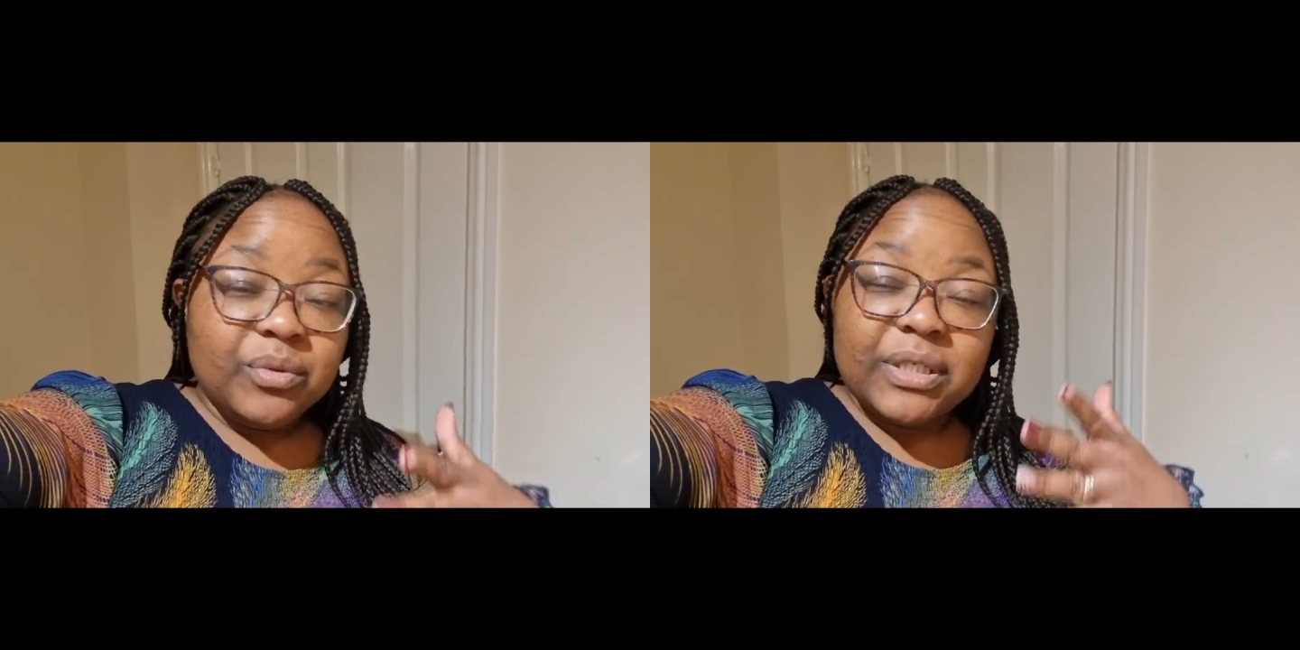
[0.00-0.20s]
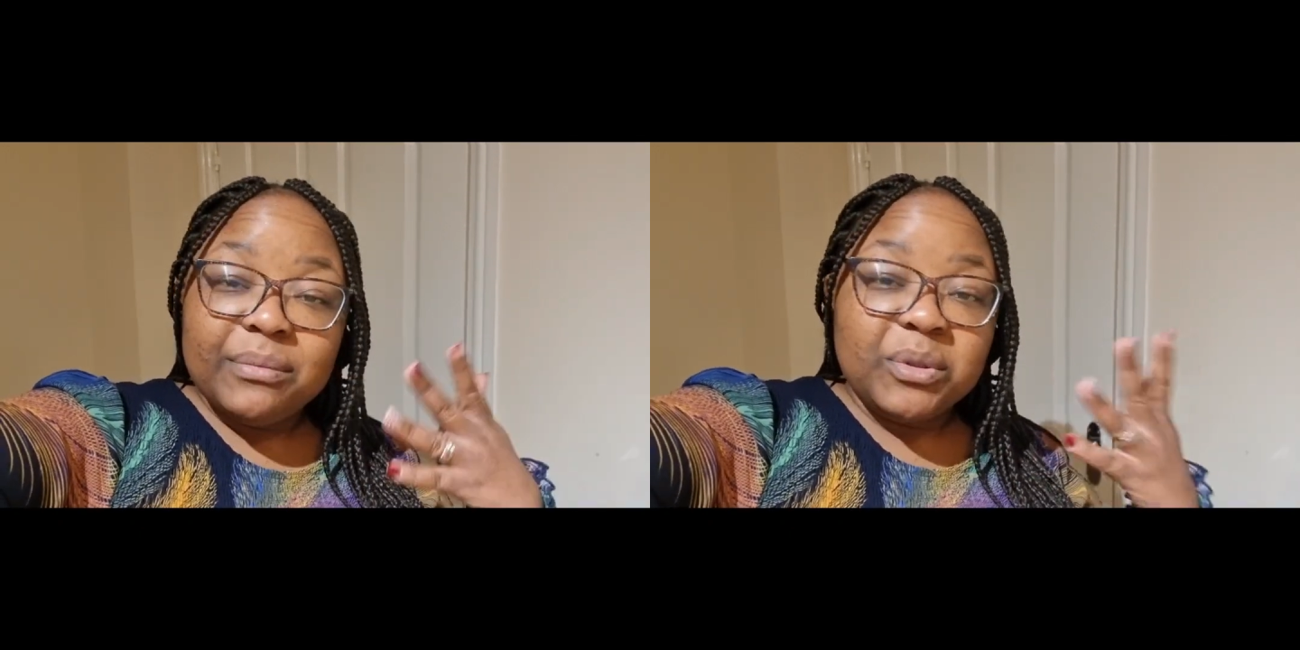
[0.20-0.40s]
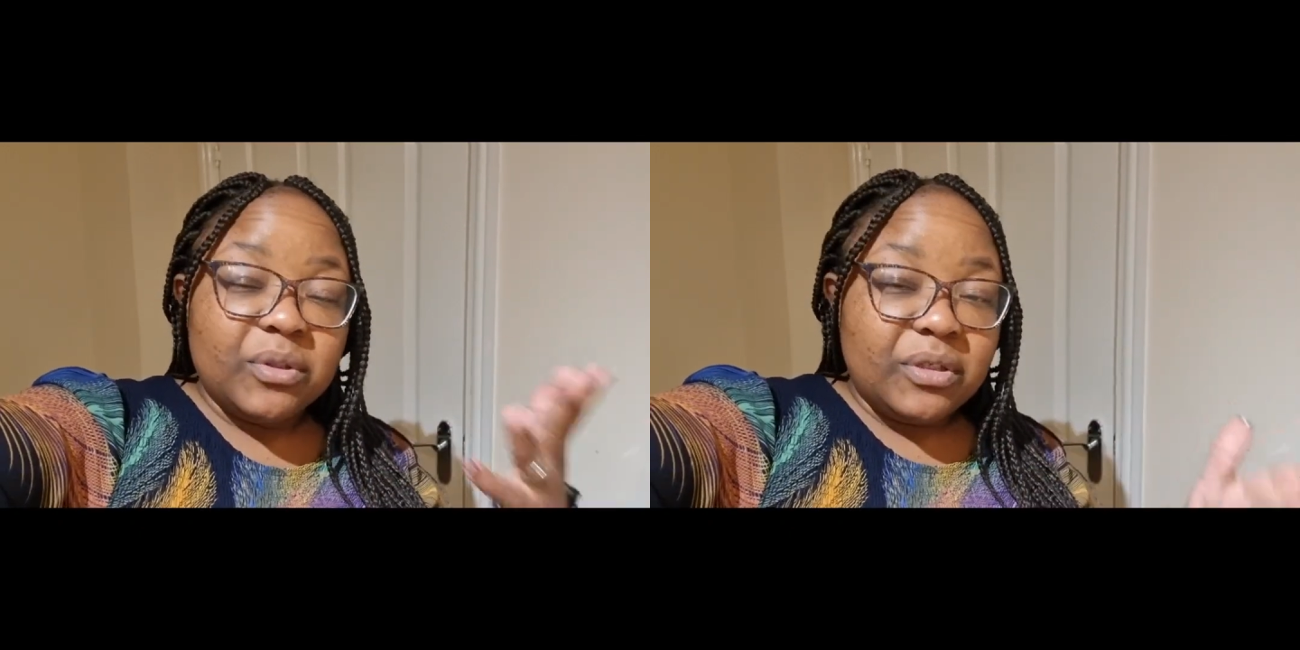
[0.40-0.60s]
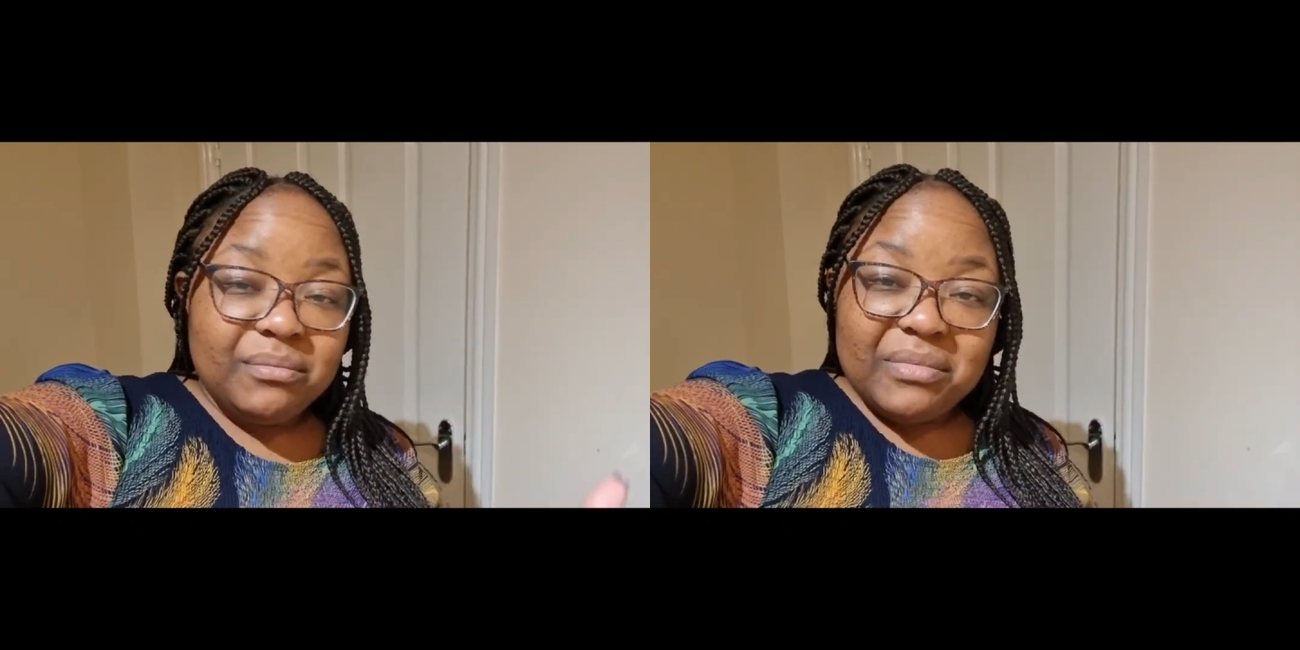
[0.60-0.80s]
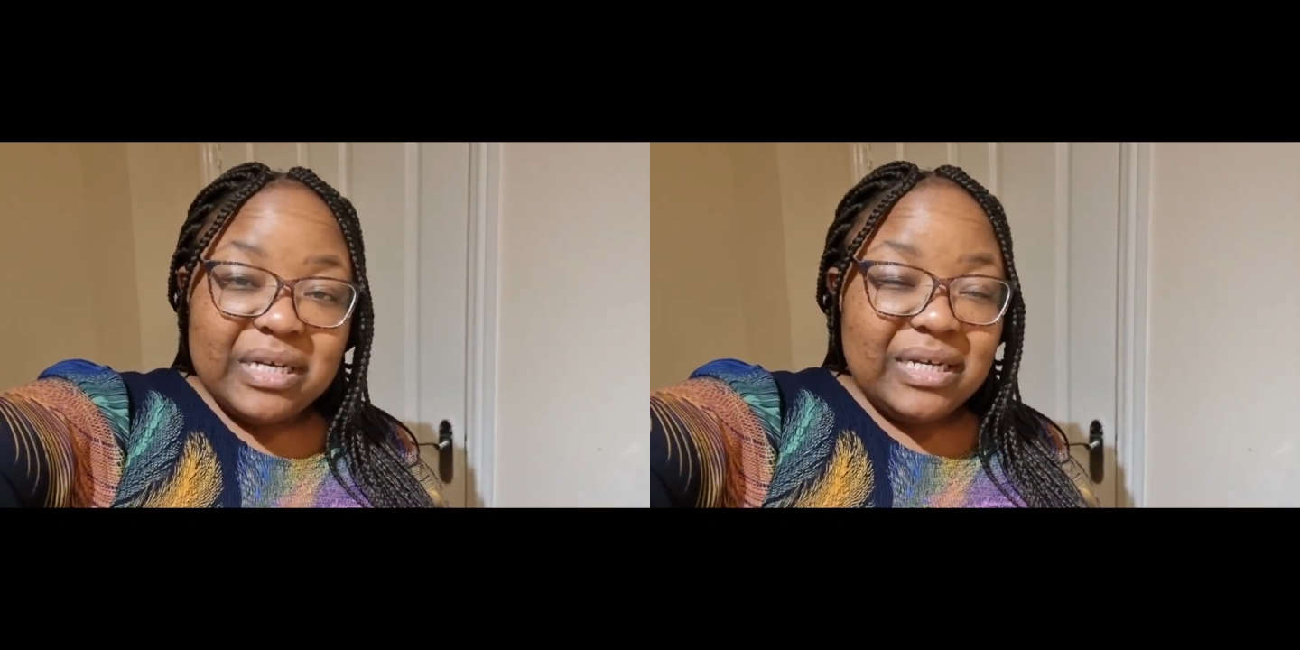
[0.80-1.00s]
and some sort of
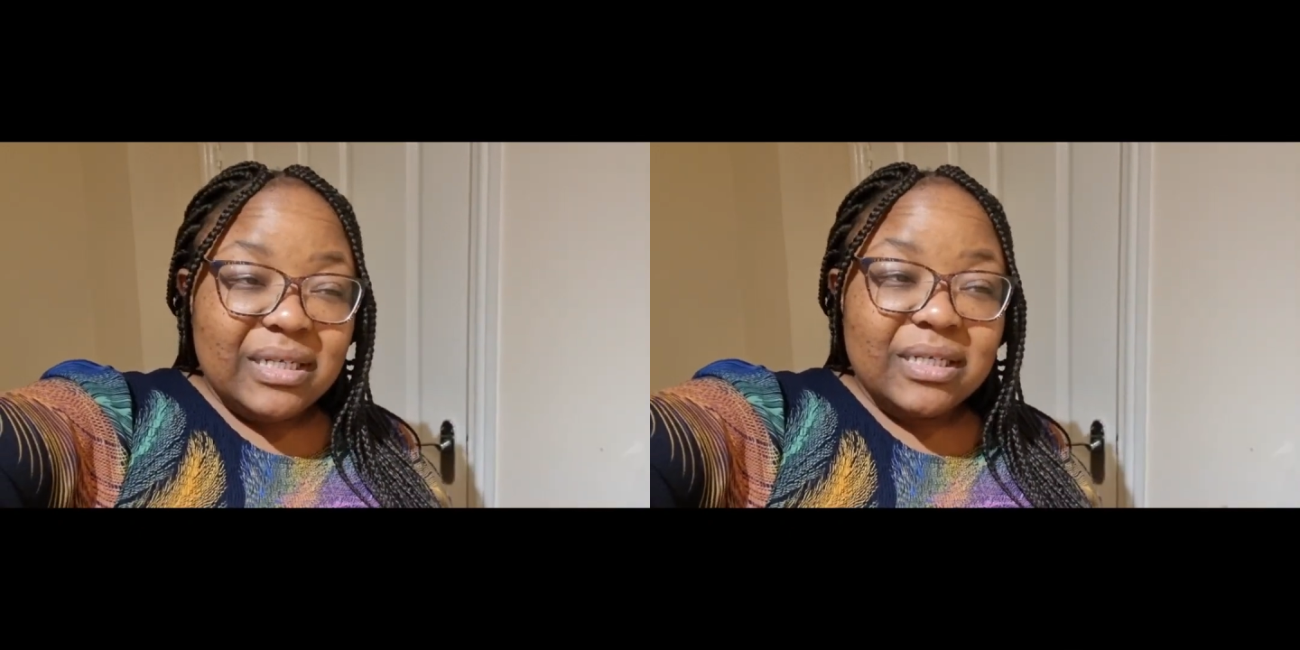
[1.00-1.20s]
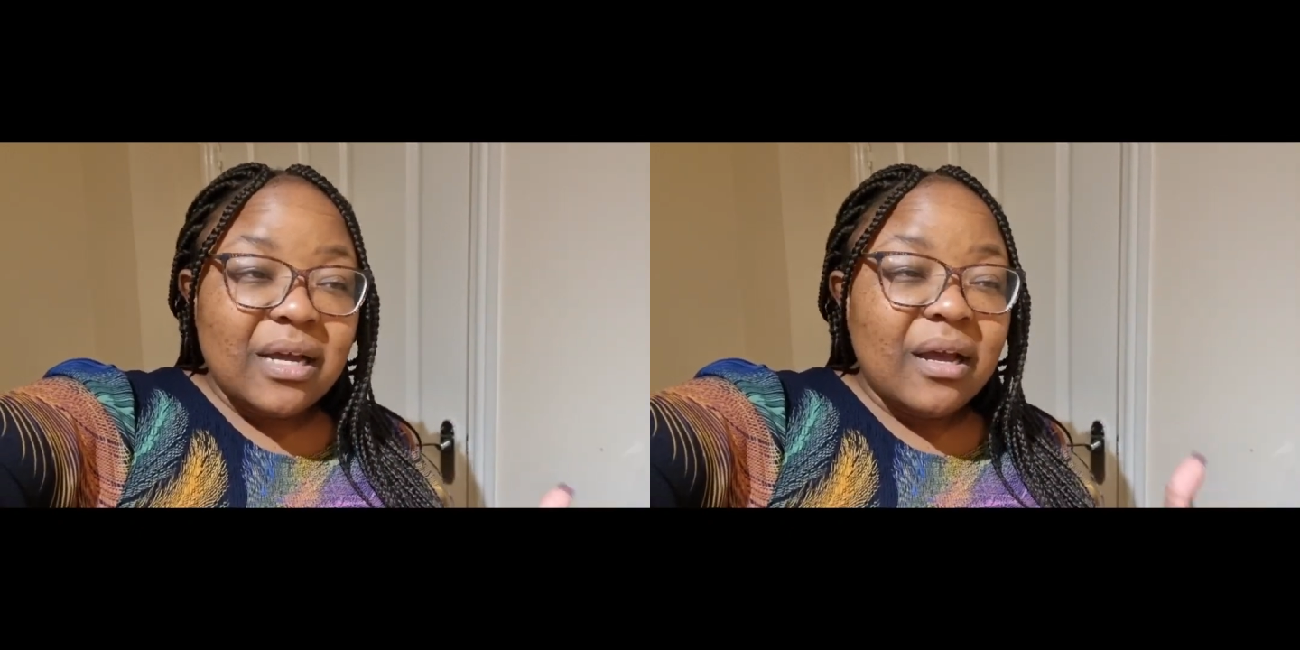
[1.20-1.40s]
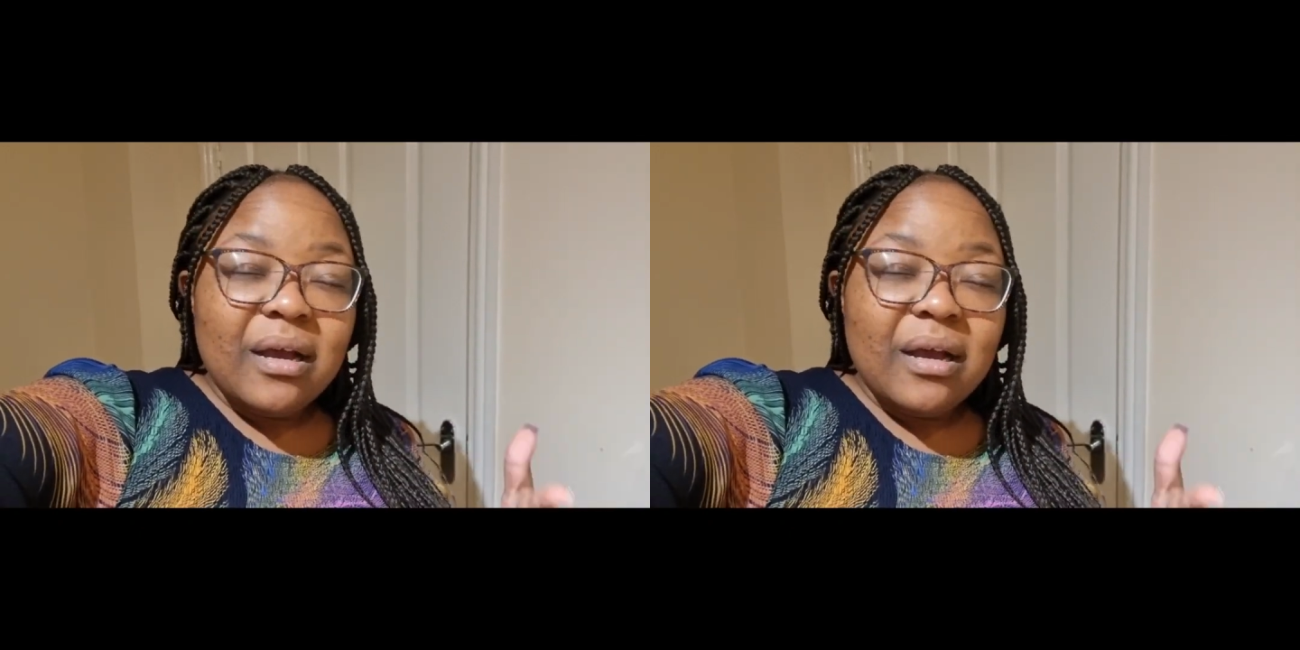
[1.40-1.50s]
meat.